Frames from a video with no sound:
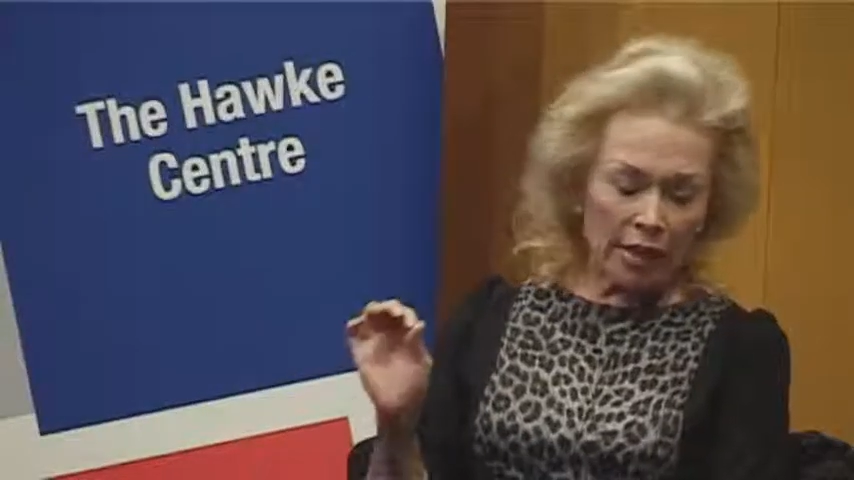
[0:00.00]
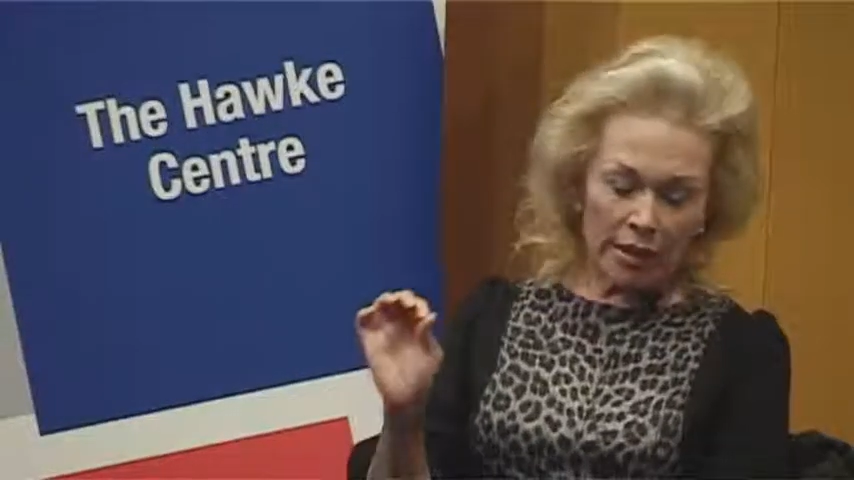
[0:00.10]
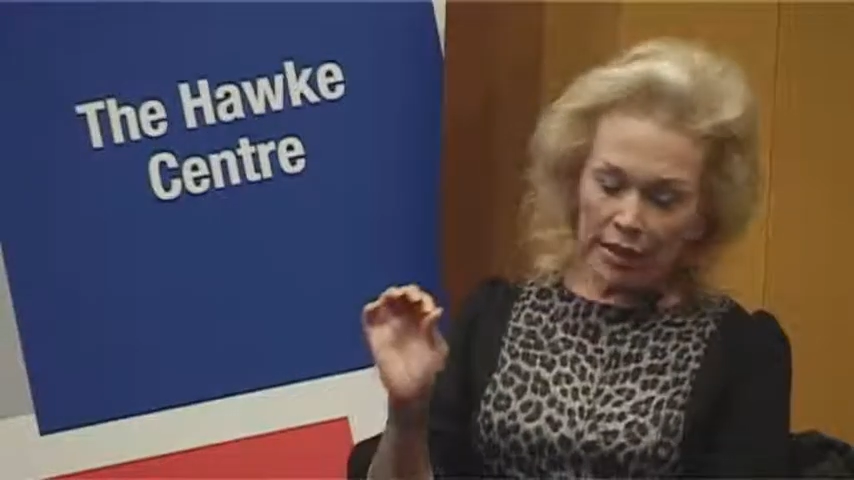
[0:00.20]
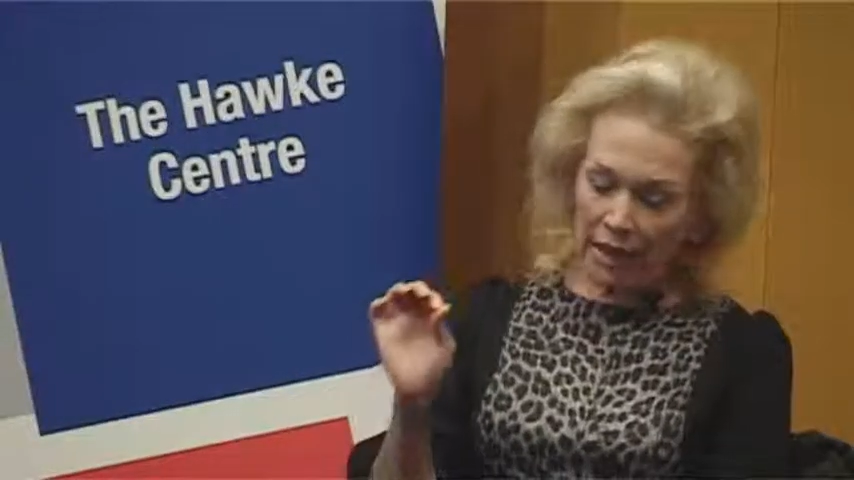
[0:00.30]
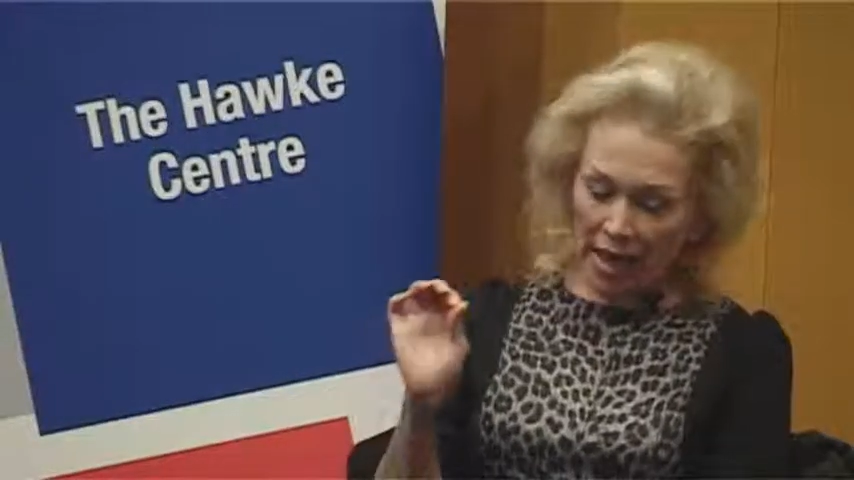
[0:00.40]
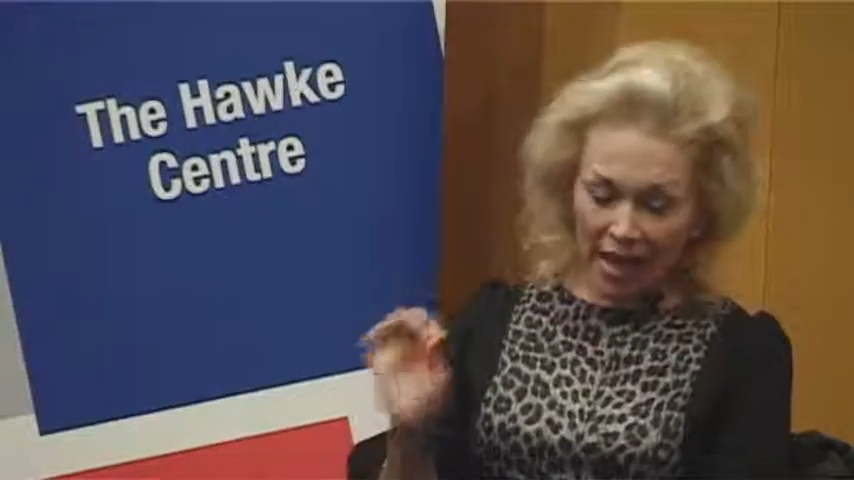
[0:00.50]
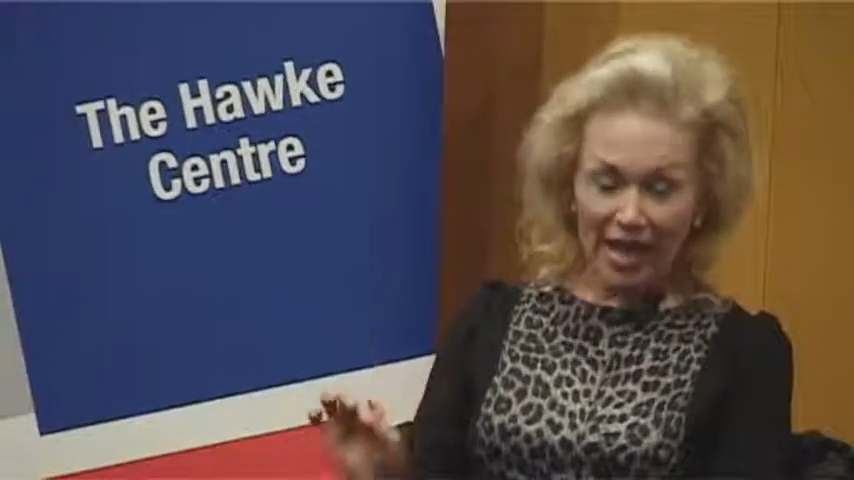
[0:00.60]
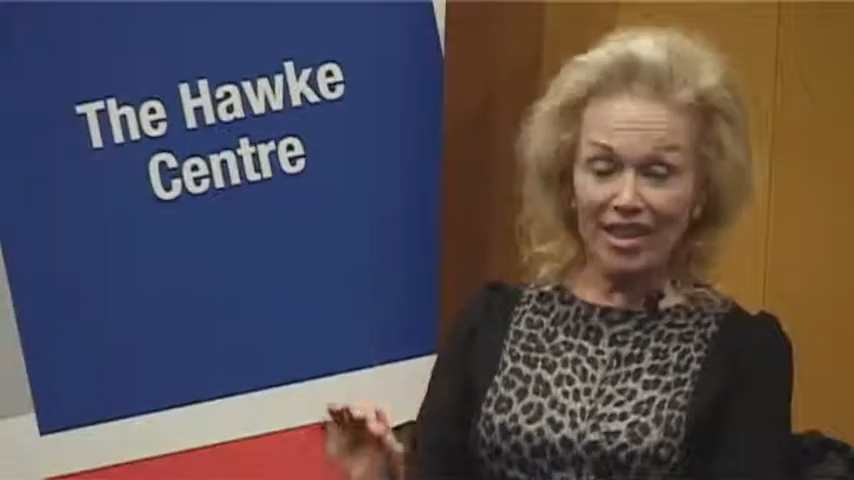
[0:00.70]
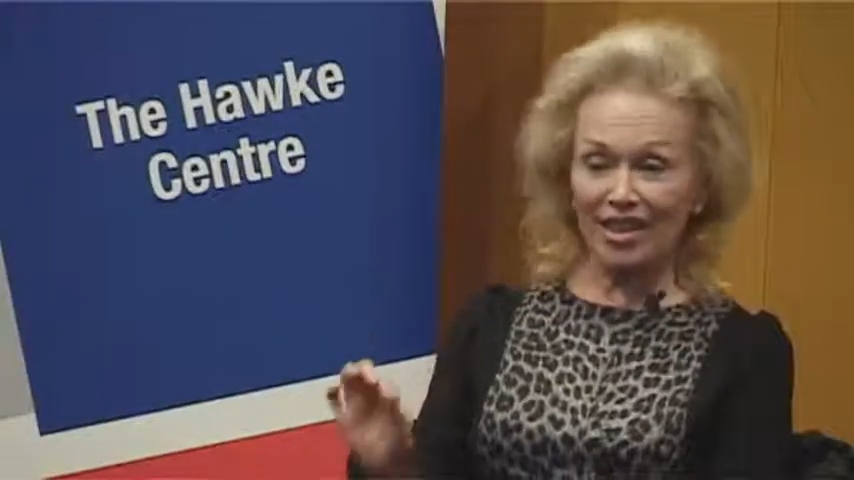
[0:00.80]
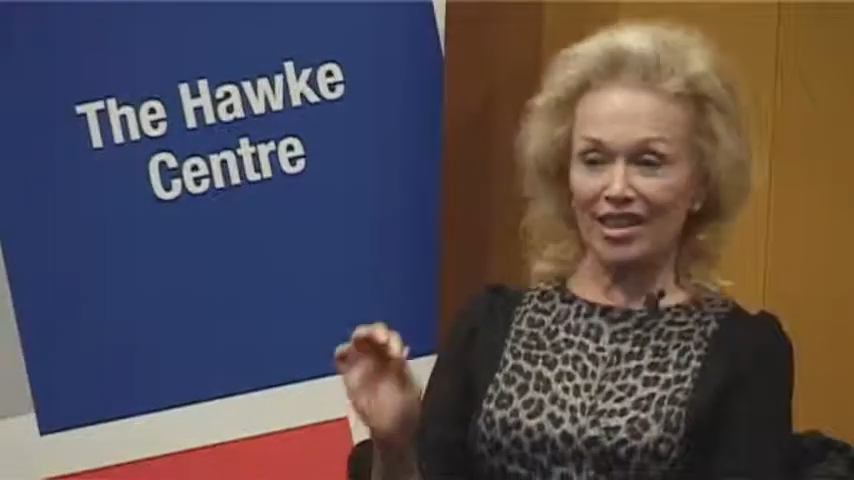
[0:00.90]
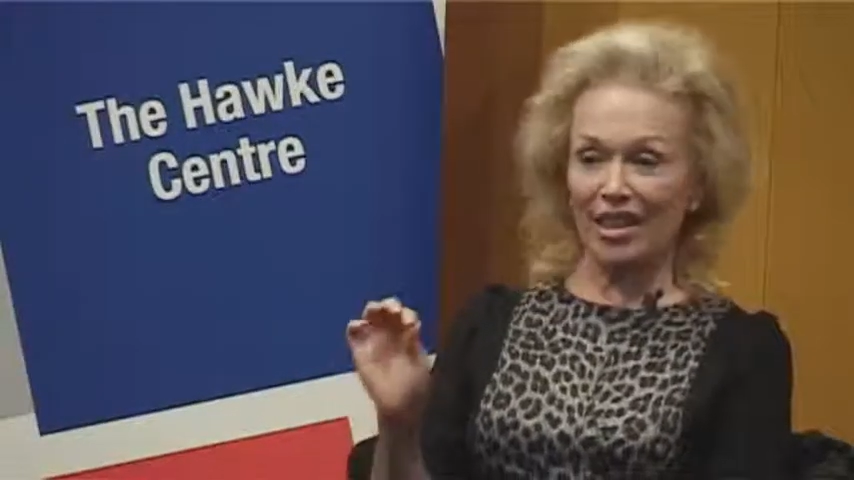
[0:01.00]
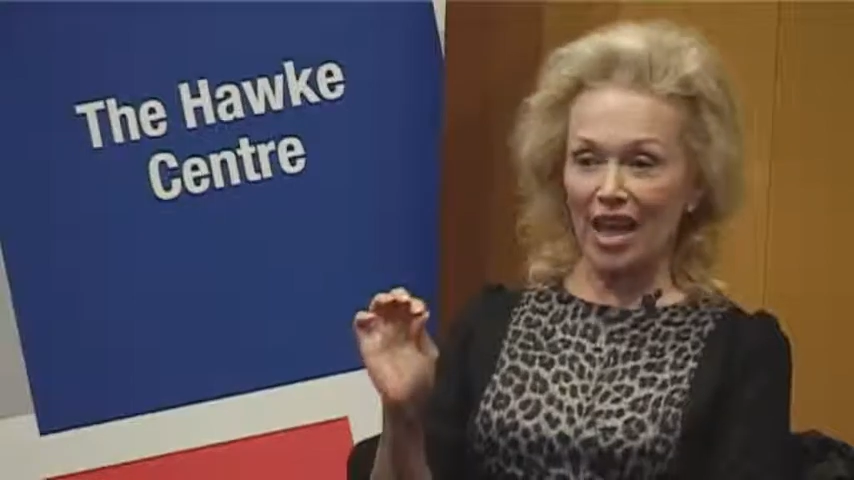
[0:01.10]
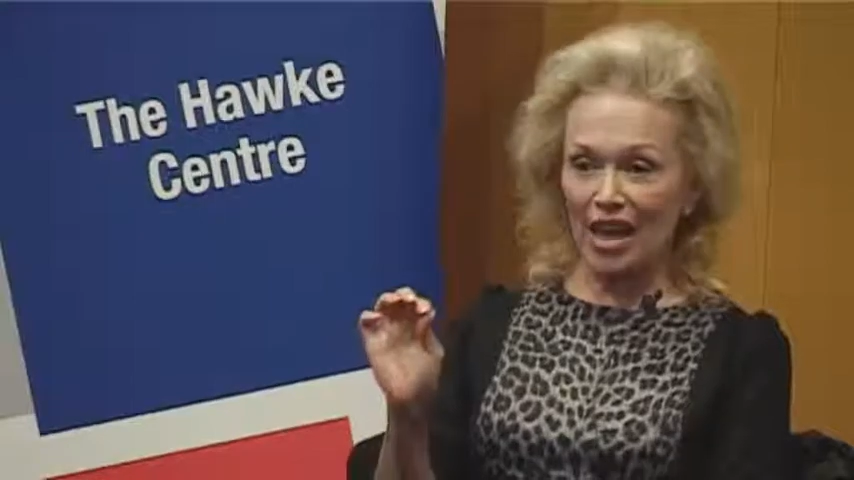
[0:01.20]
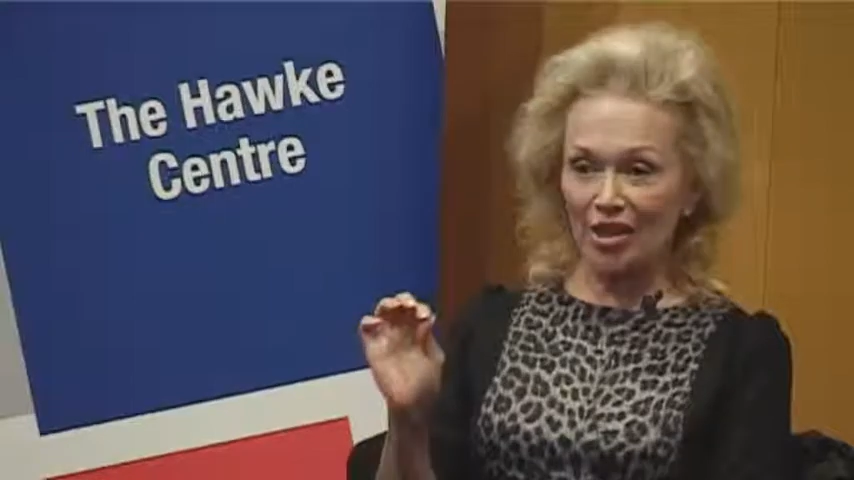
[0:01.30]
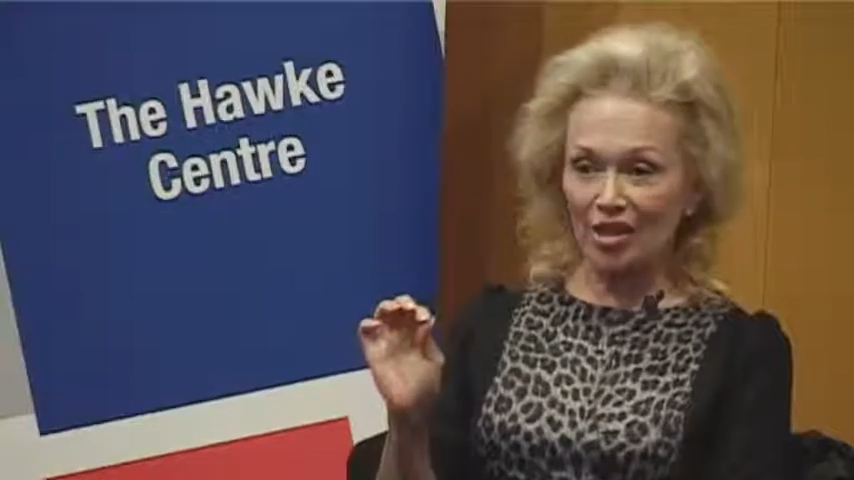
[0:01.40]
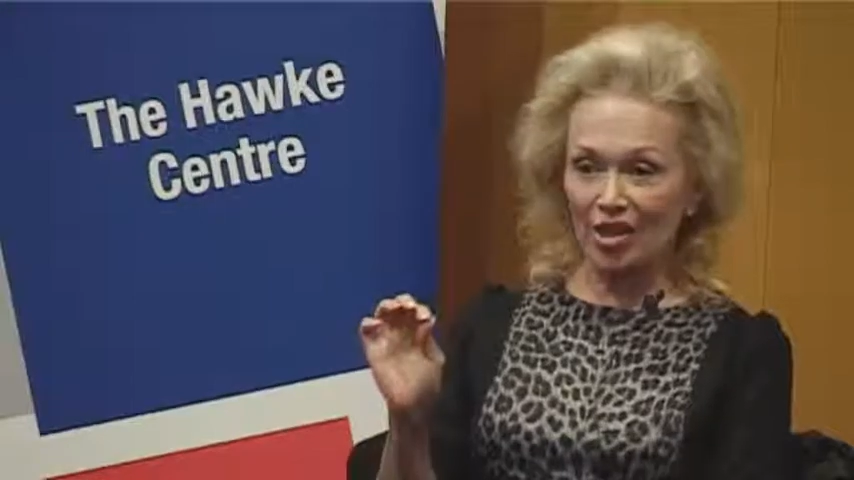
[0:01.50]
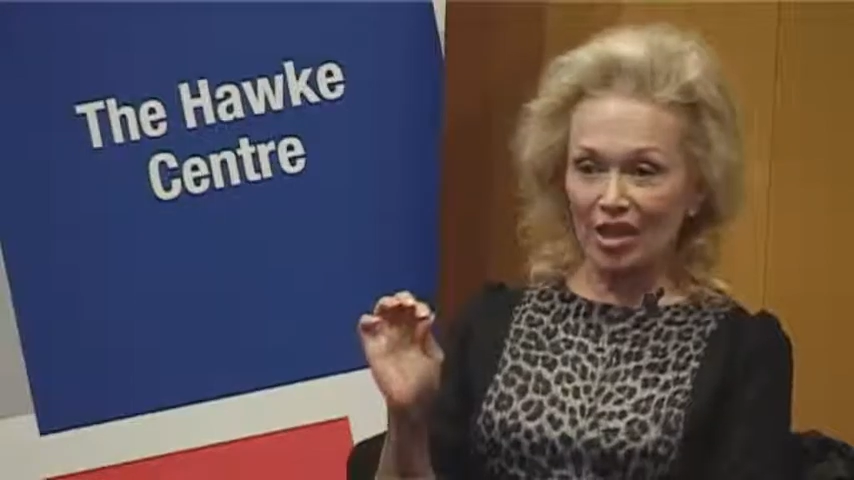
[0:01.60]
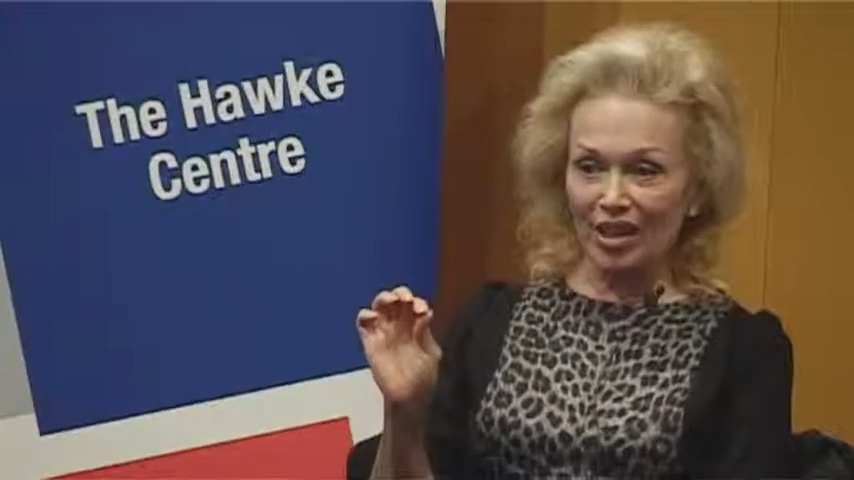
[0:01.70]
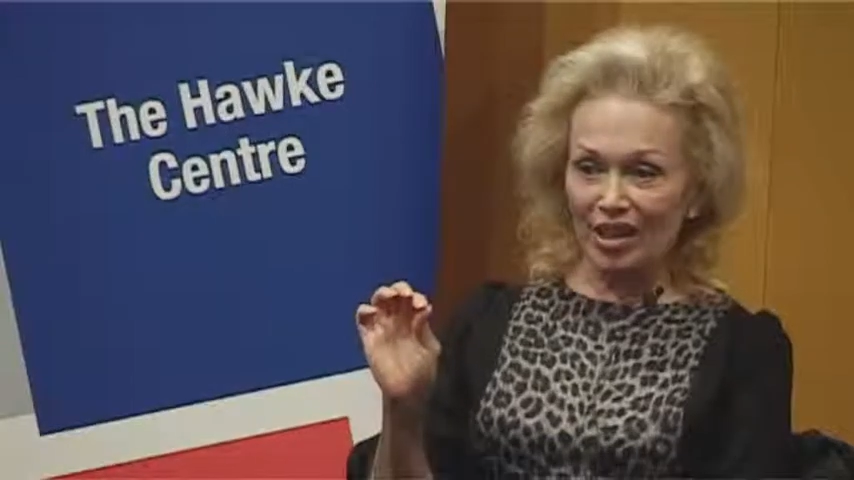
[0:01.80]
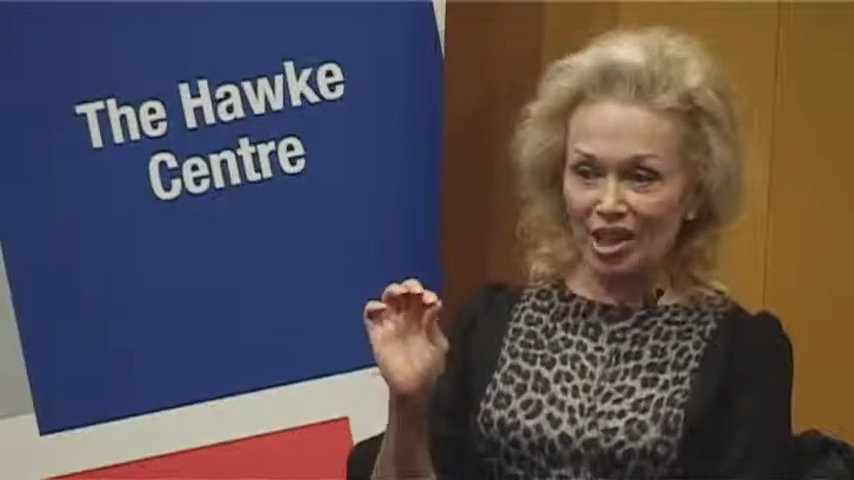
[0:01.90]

intense and